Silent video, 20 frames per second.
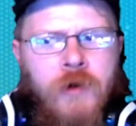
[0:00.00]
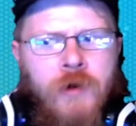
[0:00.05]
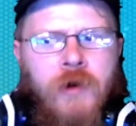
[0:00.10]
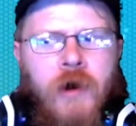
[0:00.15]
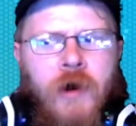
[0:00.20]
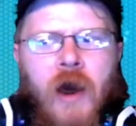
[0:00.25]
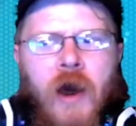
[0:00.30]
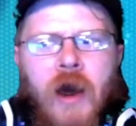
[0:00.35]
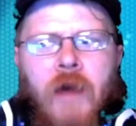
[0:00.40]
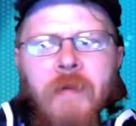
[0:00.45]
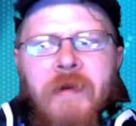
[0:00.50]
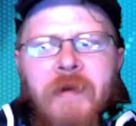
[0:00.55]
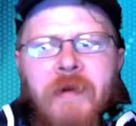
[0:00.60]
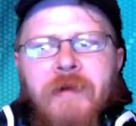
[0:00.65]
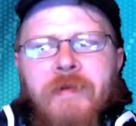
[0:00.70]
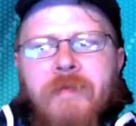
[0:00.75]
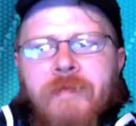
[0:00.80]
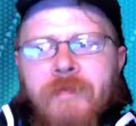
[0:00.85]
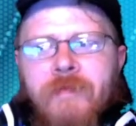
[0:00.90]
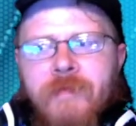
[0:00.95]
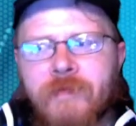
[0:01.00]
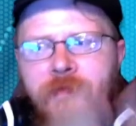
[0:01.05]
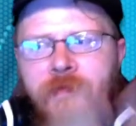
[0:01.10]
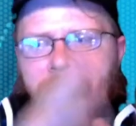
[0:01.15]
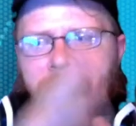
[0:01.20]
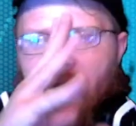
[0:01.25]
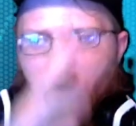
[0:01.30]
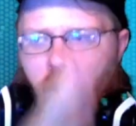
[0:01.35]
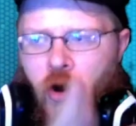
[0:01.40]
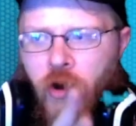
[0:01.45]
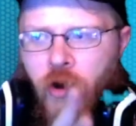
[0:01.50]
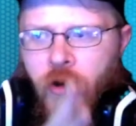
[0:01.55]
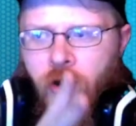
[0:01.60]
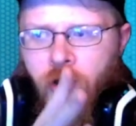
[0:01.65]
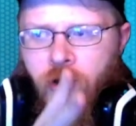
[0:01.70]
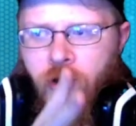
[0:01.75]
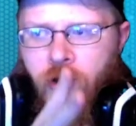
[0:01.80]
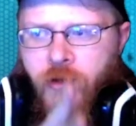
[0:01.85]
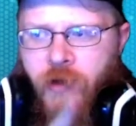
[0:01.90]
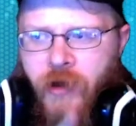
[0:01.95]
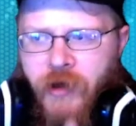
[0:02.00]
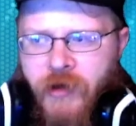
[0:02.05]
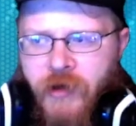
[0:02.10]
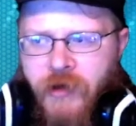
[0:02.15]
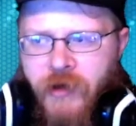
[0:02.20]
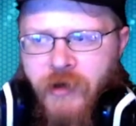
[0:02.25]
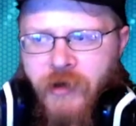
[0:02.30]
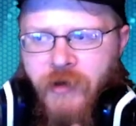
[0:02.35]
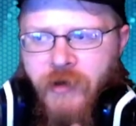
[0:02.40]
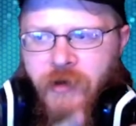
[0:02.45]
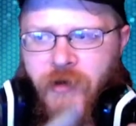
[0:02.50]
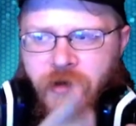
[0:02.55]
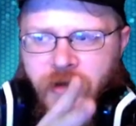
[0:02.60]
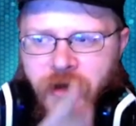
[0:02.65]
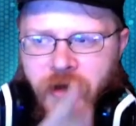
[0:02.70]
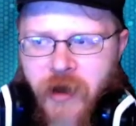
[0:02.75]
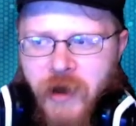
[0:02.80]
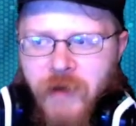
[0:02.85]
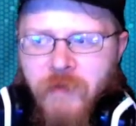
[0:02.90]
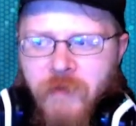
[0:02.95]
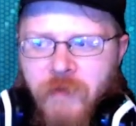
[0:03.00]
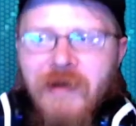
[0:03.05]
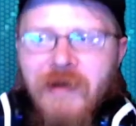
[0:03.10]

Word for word: I mean, all in all, like I said, this game